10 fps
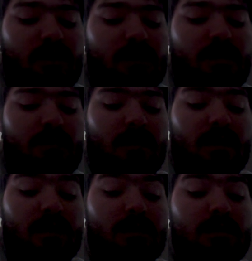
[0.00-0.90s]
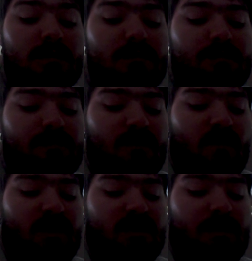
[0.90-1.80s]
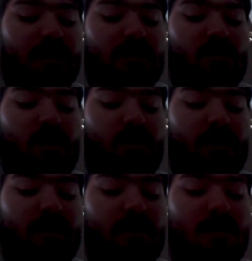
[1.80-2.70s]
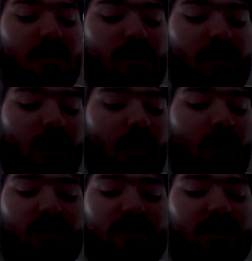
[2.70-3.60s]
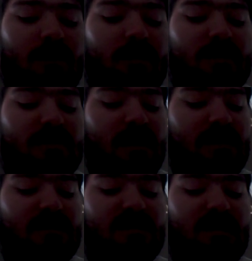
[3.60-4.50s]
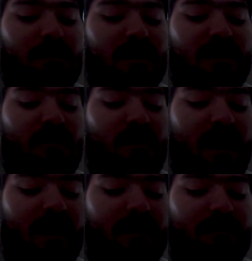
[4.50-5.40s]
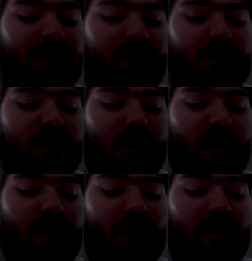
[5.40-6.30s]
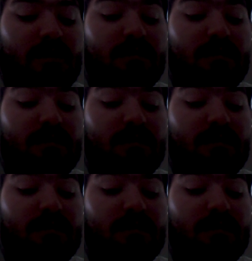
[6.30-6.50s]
you recommend, my dear? Fancy Pants inquired Rarity. Oh, the sunflower salad is simply divine. In that